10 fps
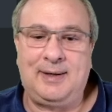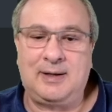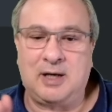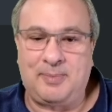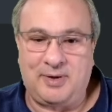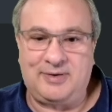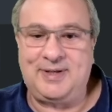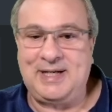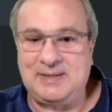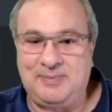a couple other
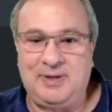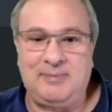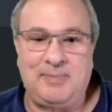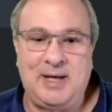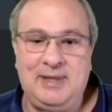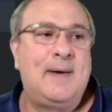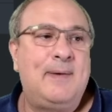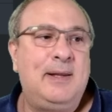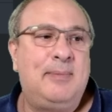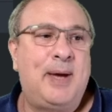days in
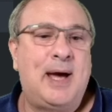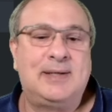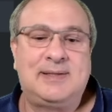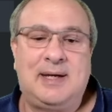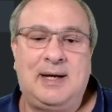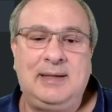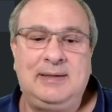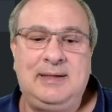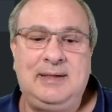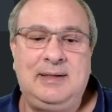the past. I
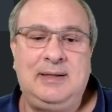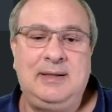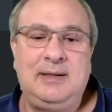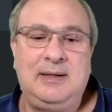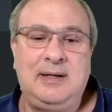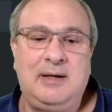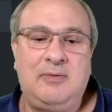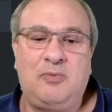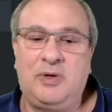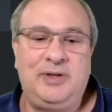did
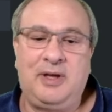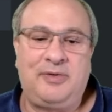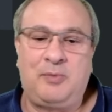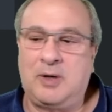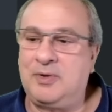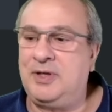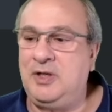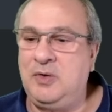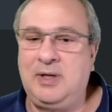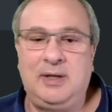nothing wrong with the
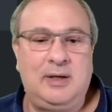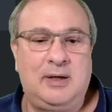unit.